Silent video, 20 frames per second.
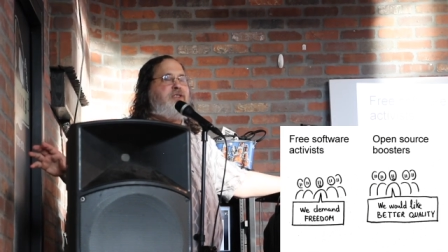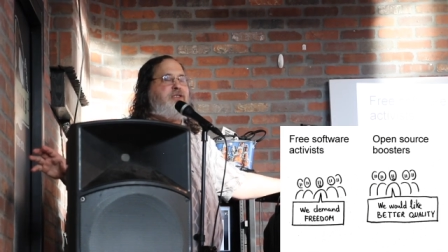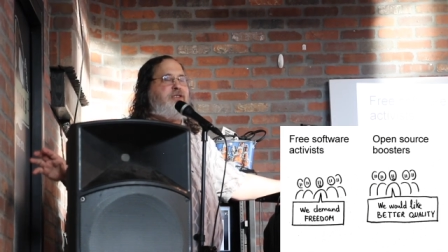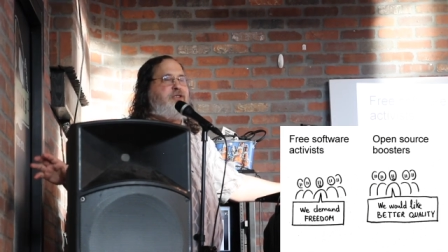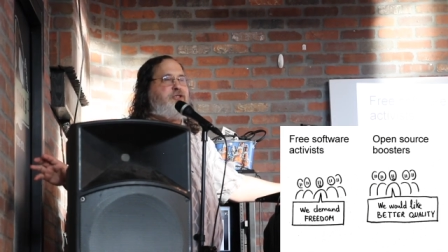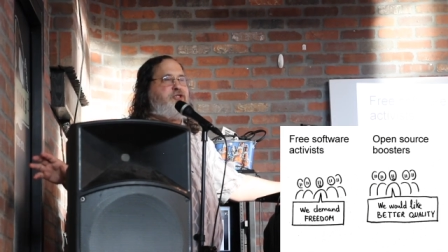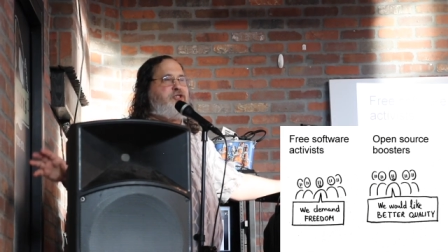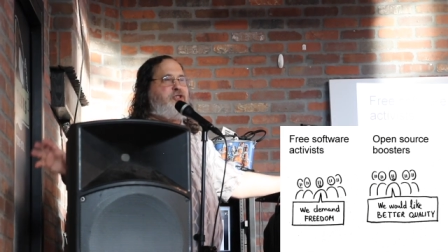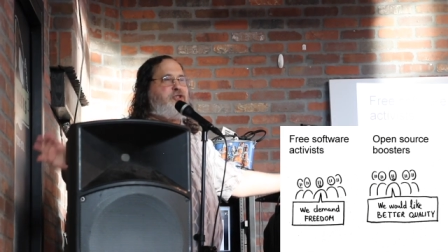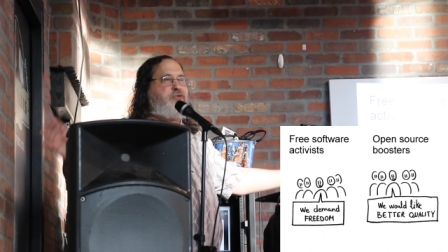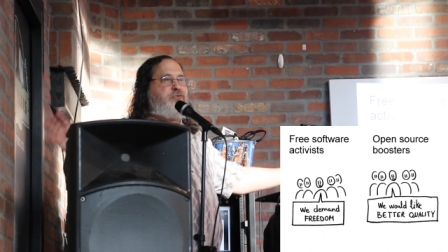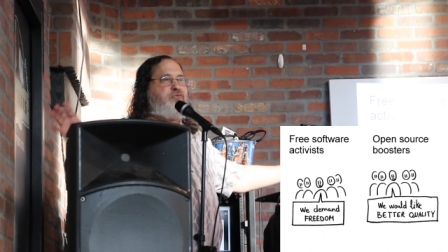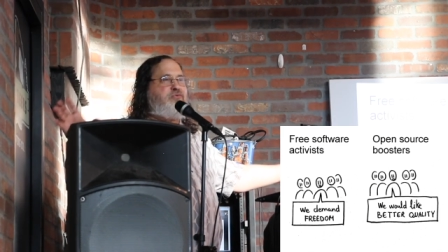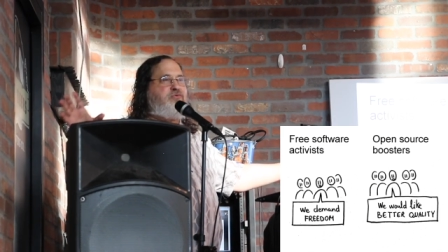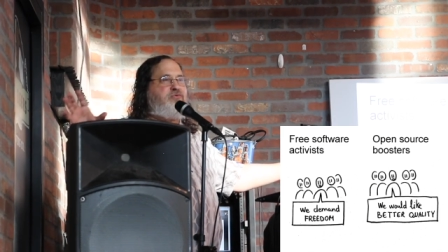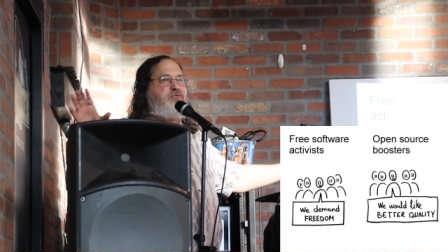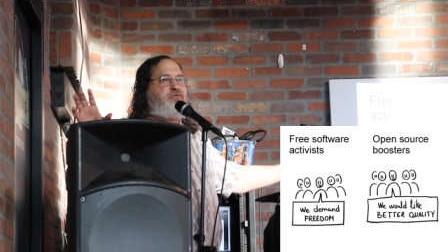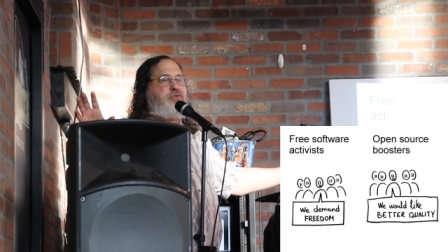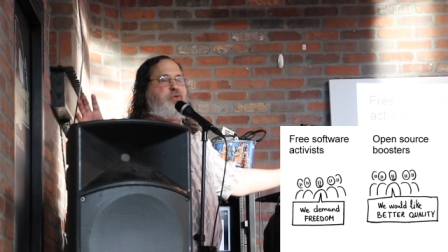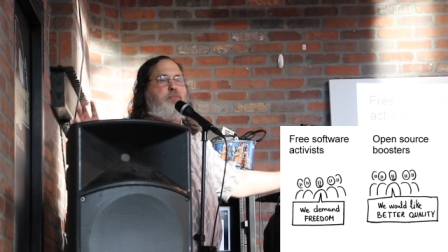there's a
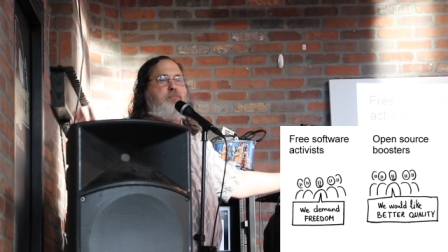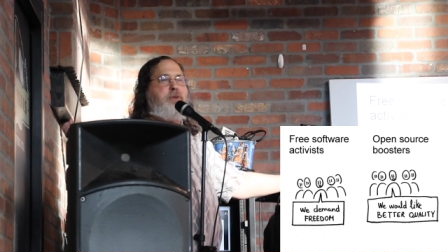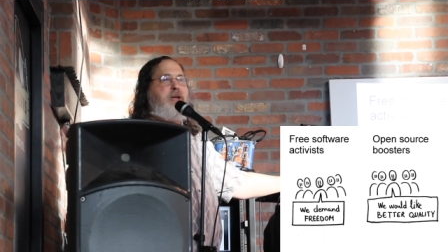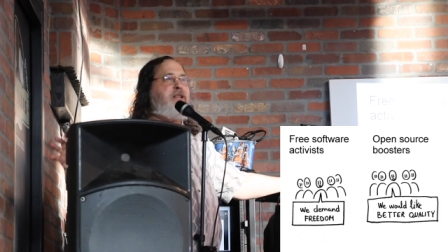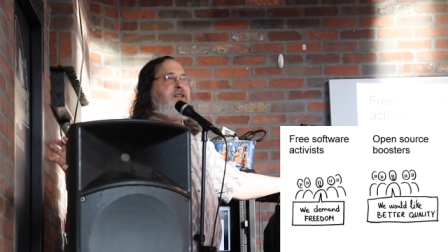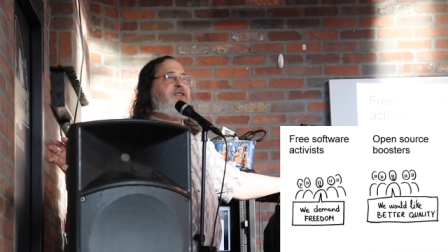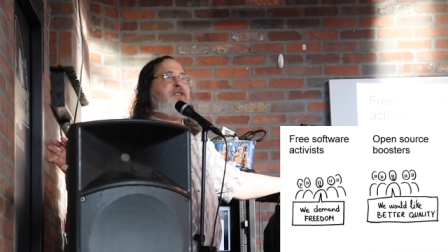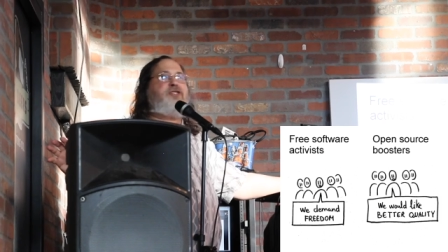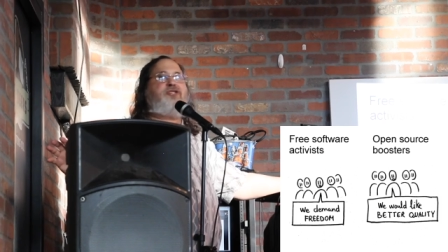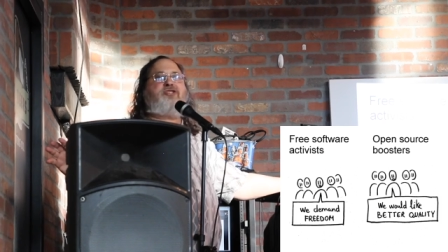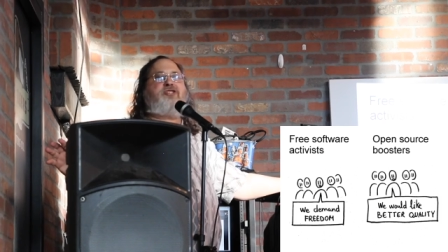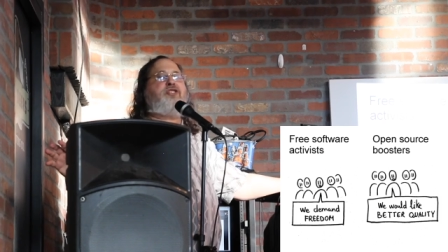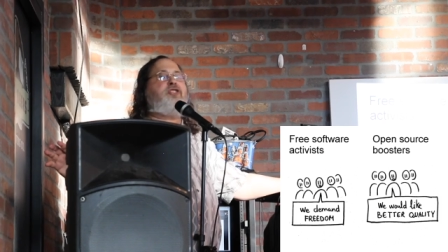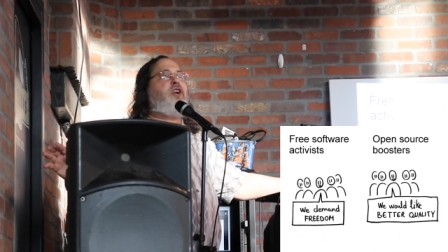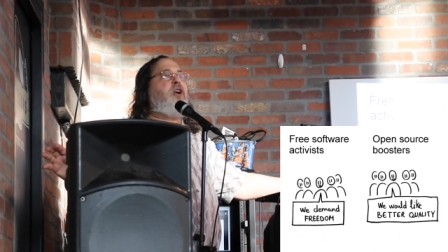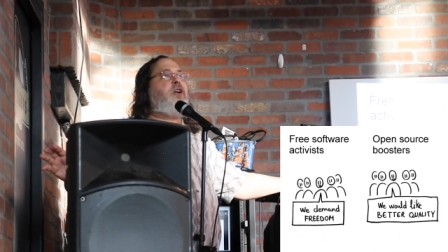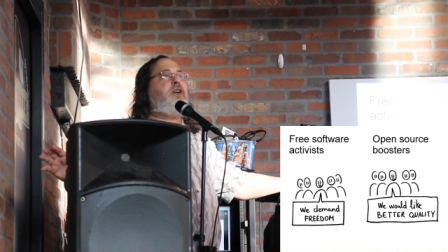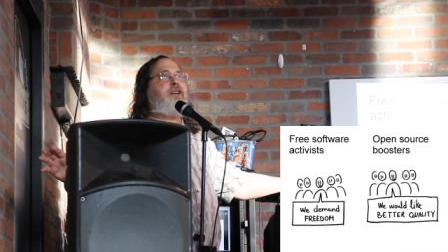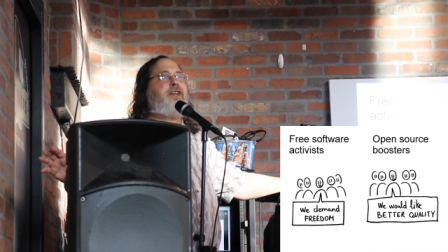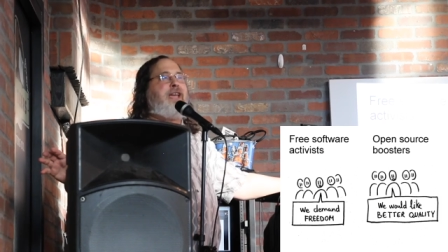tremendous
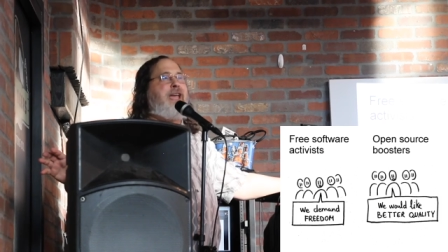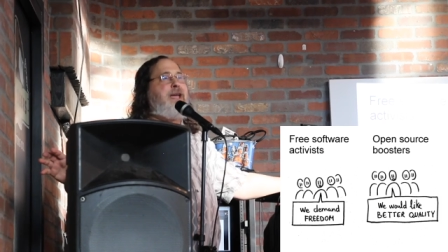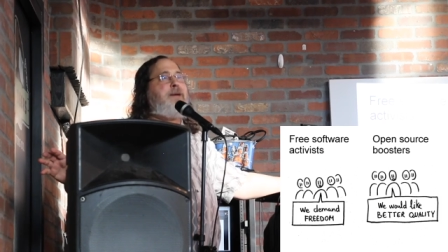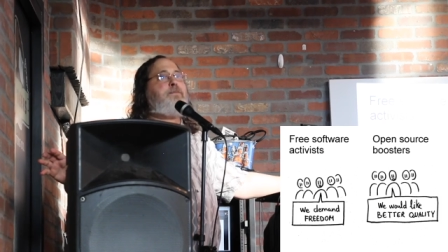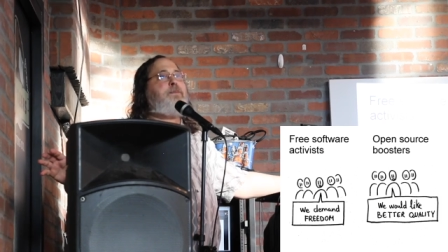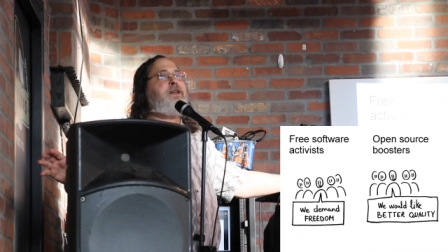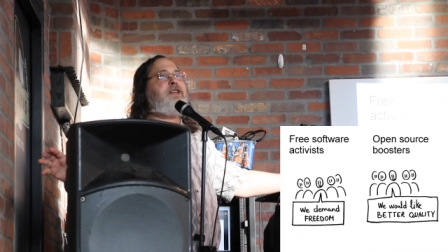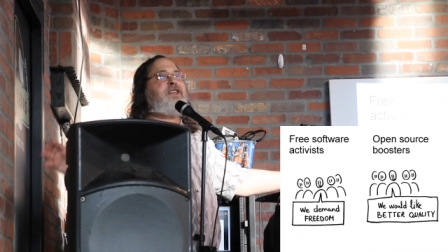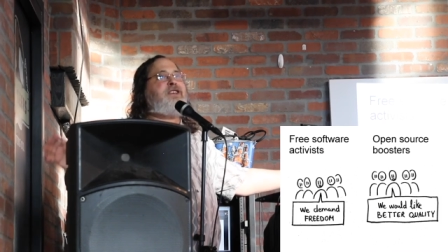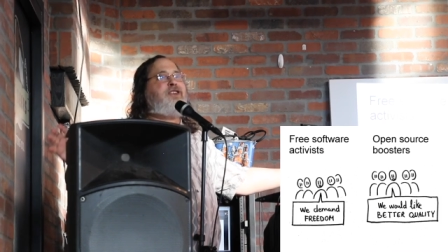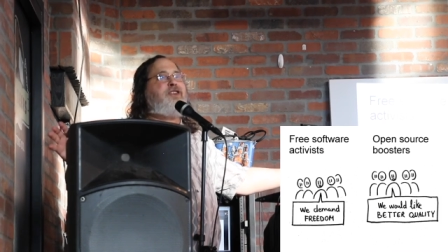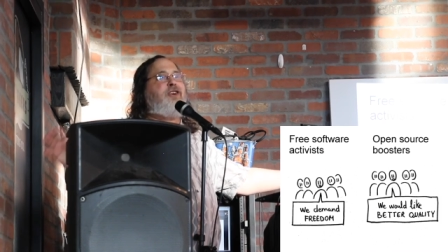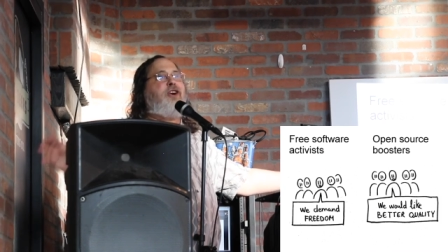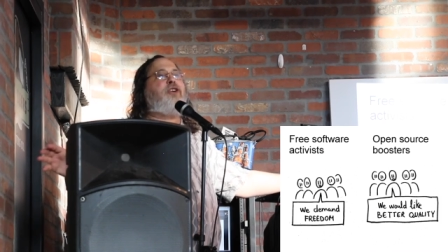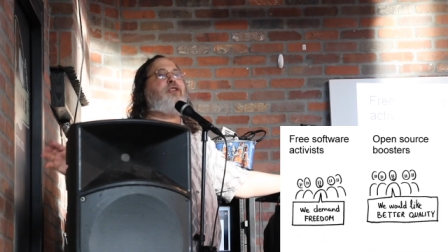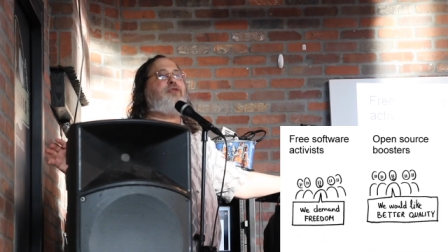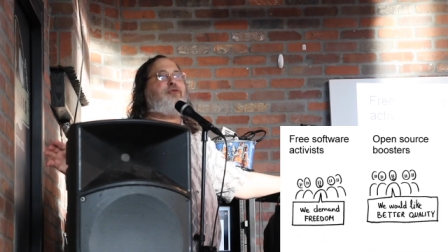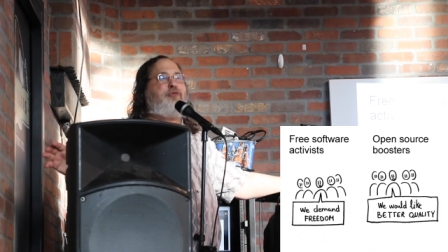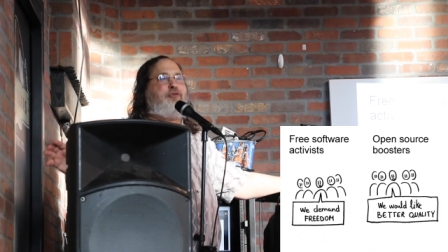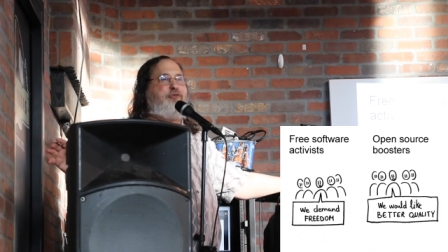gaping
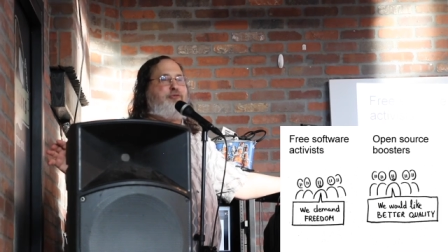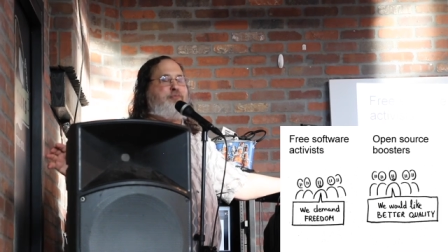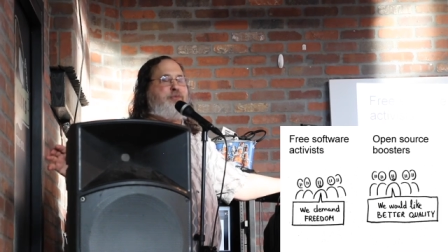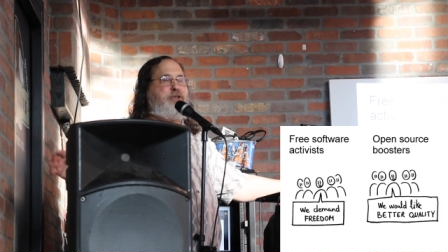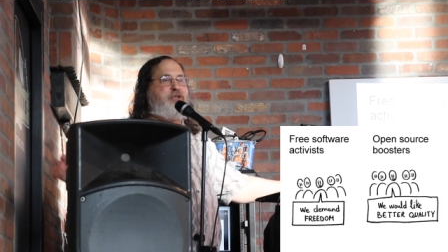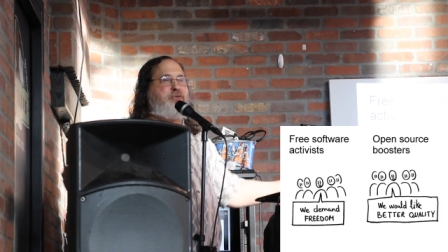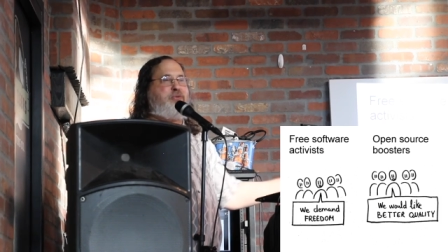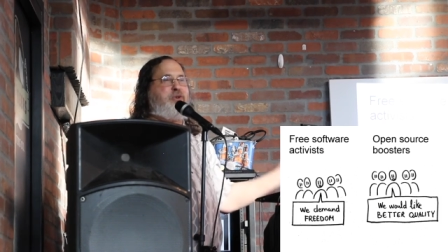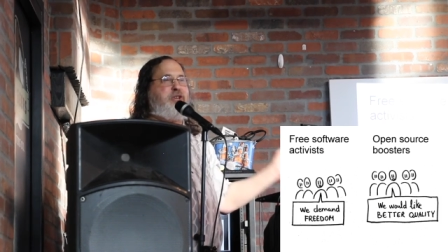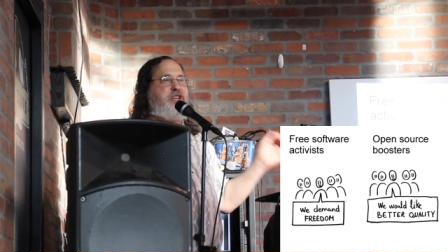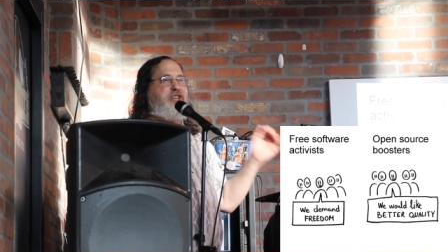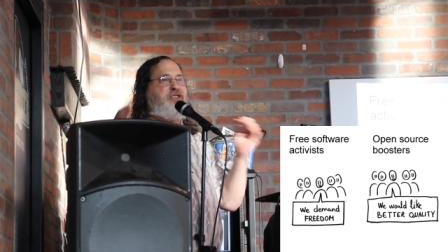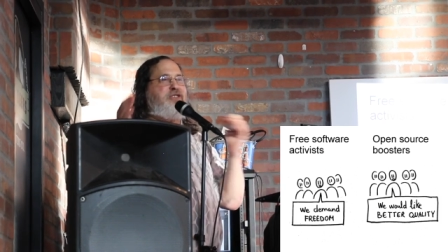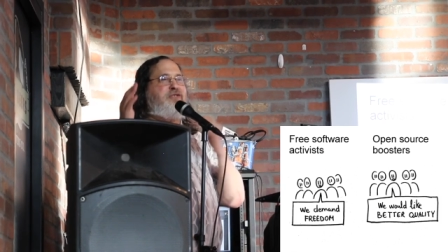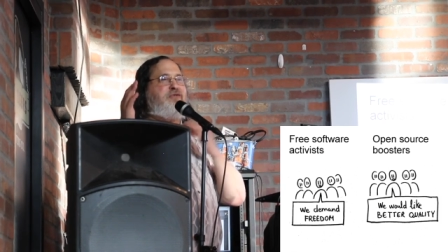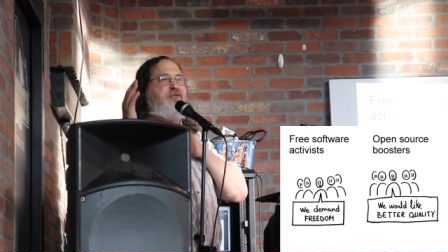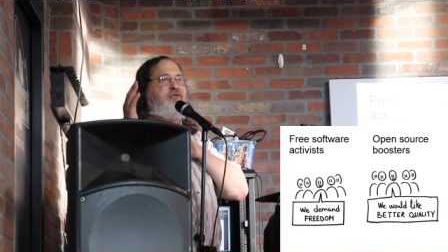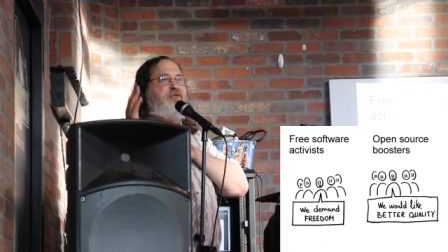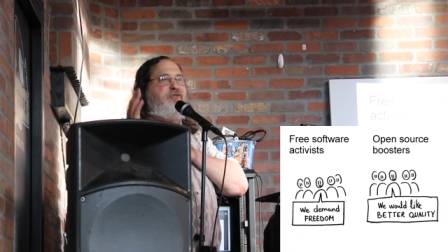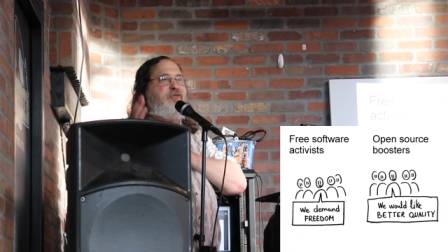gulf
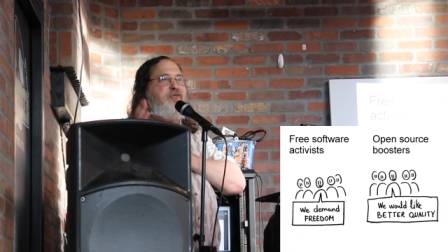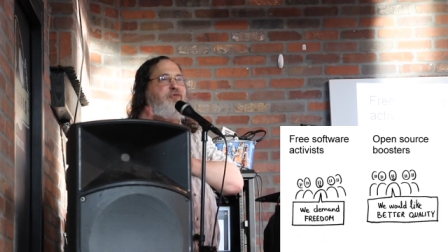between